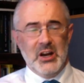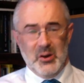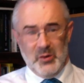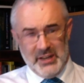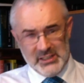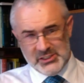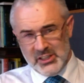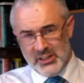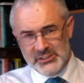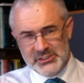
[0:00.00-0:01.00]
Well, here's the
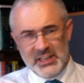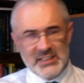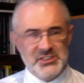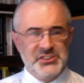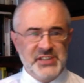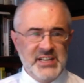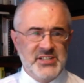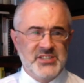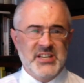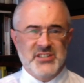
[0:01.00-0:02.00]
contrast.
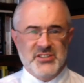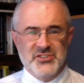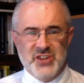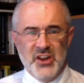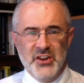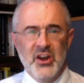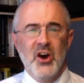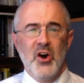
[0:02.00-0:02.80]
Jesus is a son